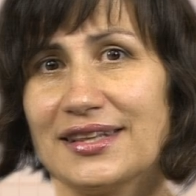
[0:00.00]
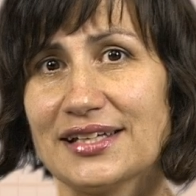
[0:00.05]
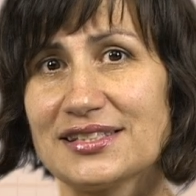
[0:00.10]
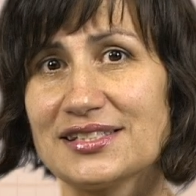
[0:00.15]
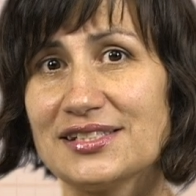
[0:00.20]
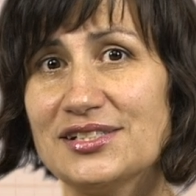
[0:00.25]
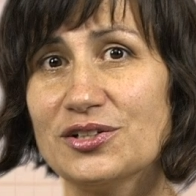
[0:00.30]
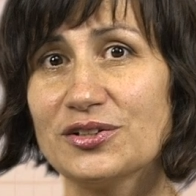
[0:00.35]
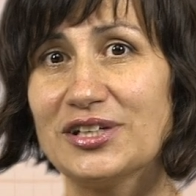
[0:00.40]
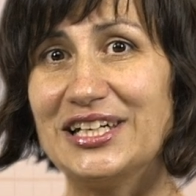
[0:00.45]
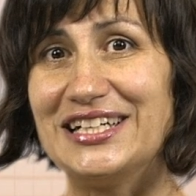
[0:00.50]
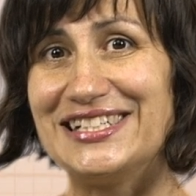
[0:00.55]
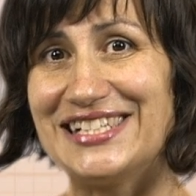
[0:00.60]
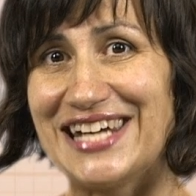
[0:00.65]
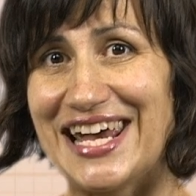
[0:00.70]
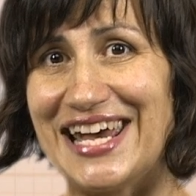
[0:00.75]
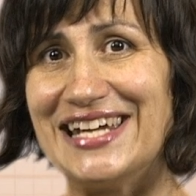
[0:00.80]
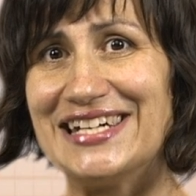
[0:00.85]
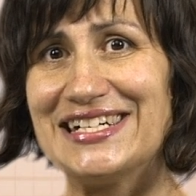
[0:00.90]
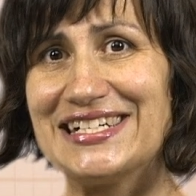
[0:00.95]
That's nearly
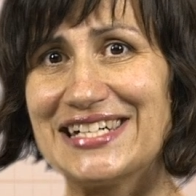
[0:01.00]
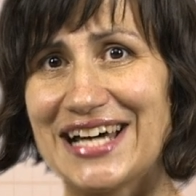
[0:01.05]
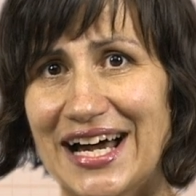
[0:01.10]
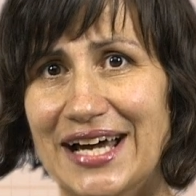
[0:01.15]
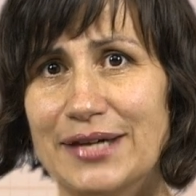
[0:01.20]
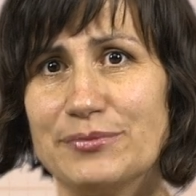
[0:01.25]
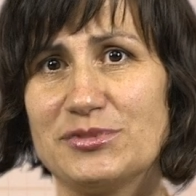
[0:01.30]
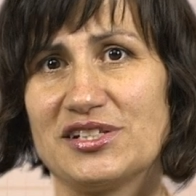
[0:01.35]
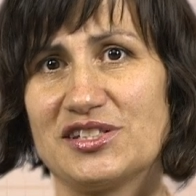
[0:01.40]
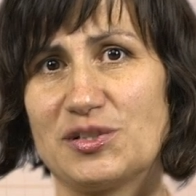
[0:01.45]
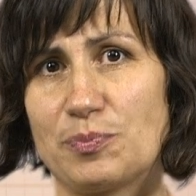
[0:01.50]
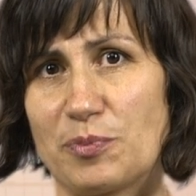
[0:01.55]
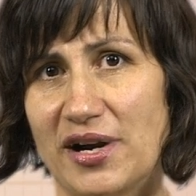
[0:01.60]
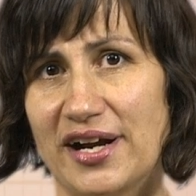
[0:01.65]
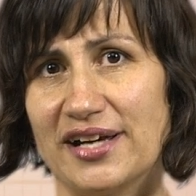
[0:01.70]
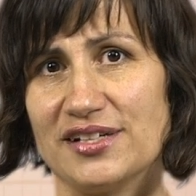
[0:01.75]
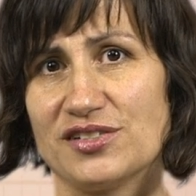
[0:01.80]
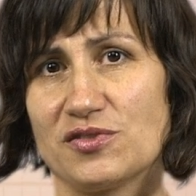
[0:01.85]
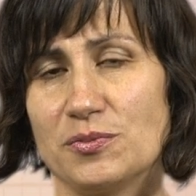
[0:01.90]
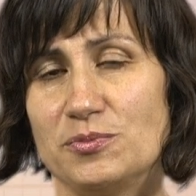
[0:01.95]
10 times its
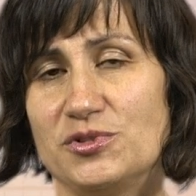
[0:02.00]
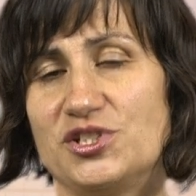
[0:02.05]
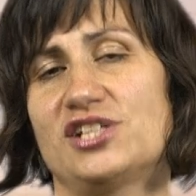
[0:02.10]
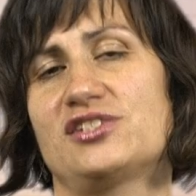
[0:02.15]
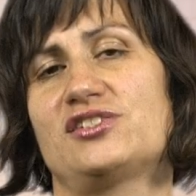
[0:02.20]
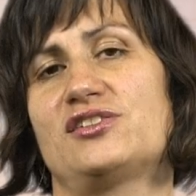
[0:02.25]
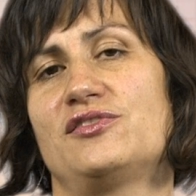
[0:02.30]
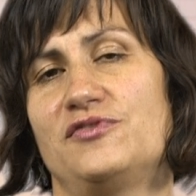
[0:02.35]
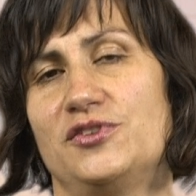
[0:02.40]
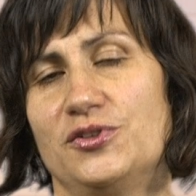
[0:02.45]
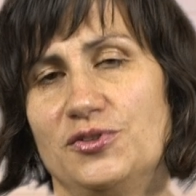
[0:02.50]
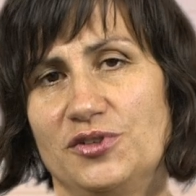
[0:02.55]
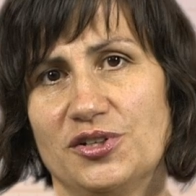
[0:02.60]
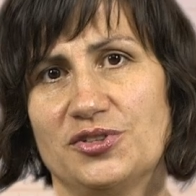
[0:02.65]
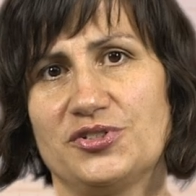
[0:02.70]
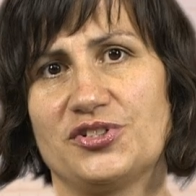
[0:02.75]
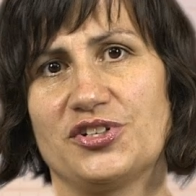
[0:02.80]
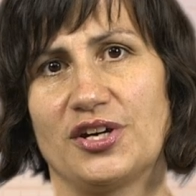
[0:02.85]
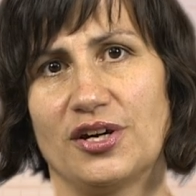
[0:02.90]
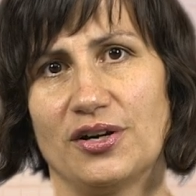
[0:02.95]
price from just a few
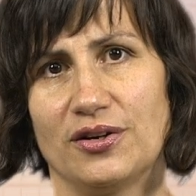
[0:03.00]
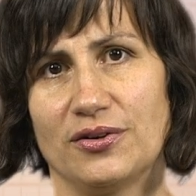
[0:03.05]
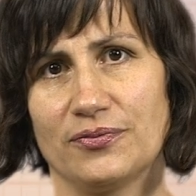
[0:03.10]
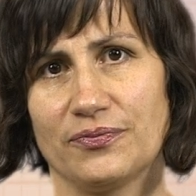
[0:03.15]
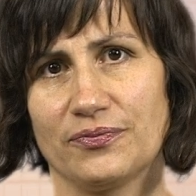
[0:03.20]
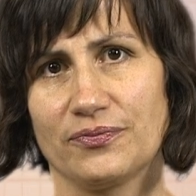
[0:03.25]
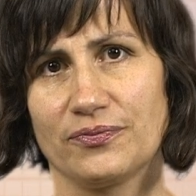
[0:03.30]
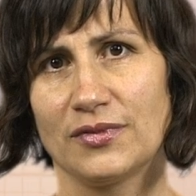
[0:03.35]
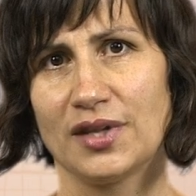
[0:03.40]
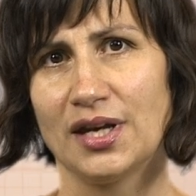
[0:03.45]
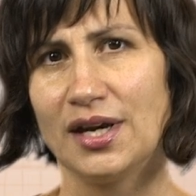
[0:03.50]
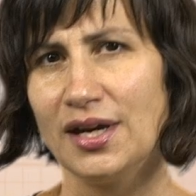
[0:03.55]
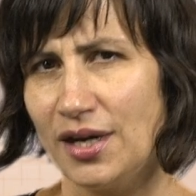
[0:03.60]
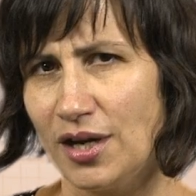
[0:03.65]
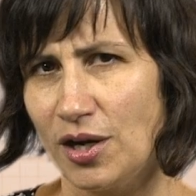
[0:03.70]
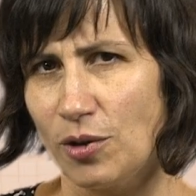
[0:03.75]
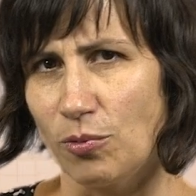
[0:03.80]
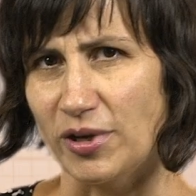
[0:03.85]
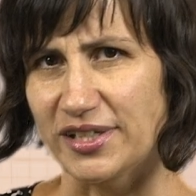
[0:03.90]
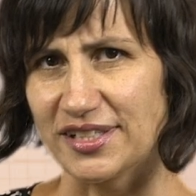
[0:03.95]
years ago.
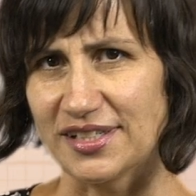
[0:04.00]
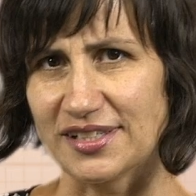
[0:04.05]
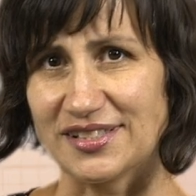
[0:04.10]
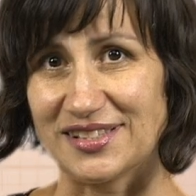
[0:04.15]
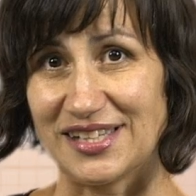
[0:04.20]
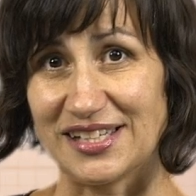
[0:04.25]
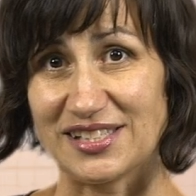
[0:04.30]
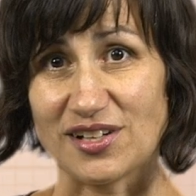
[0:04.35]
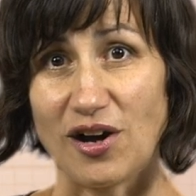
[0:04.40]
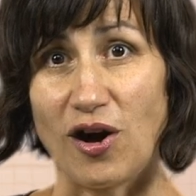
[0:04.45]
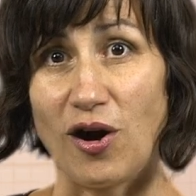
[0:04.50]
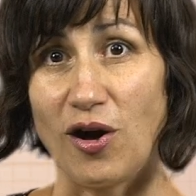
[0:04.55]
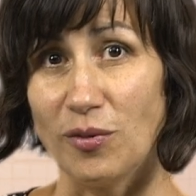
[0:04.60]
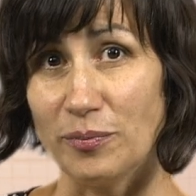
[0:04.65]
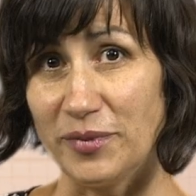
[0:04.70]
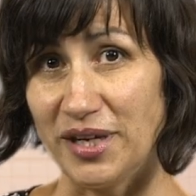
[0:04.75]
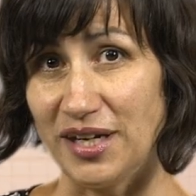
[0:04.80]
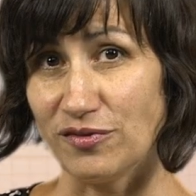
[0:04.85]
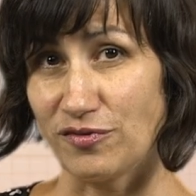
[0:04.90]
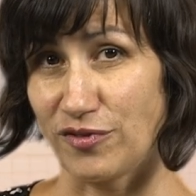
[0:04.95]
What does this all
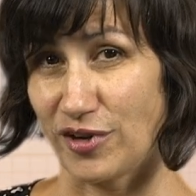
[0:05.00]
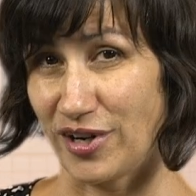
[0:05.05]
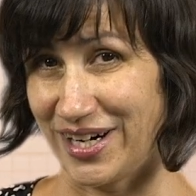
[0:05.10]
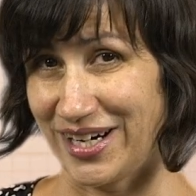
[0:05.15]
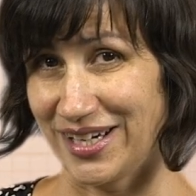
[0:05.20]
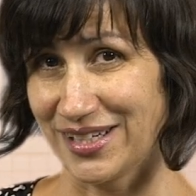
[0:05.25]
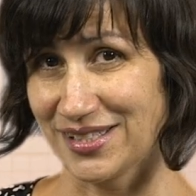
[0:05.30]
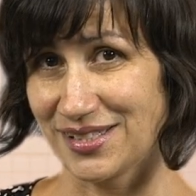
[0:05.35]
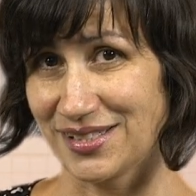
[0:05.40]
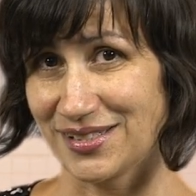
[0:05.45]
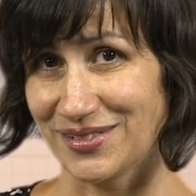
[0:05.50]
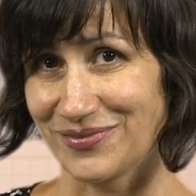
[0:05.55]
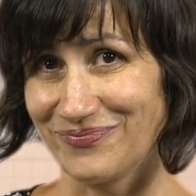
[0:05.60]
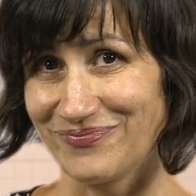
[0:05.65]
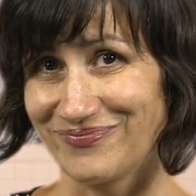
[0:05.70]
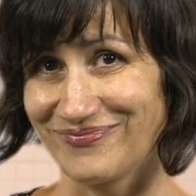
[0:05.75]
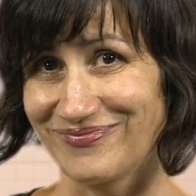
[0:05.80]
mean for us?